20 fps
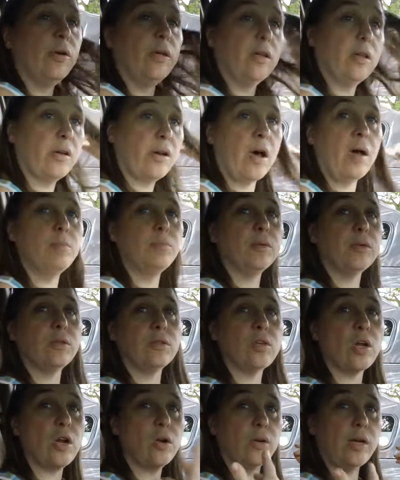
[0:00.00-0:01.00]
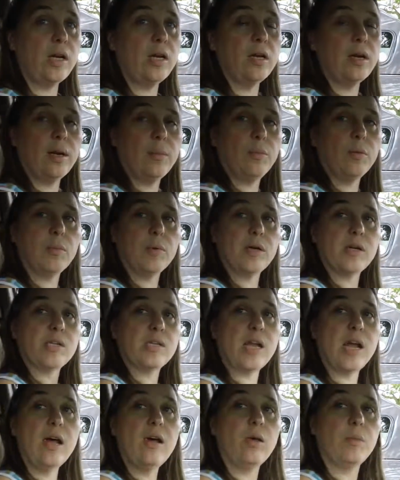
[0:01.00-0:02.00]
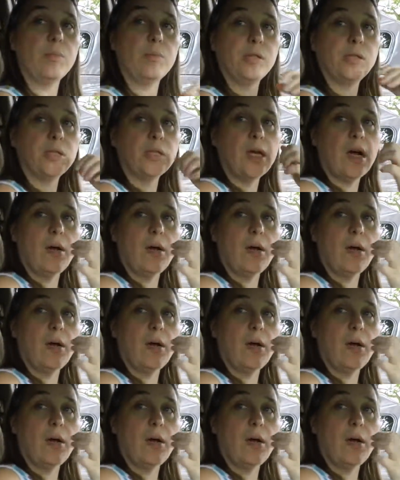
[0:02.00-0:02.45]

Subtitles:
rid of the gum because I don't need it anymore because it helped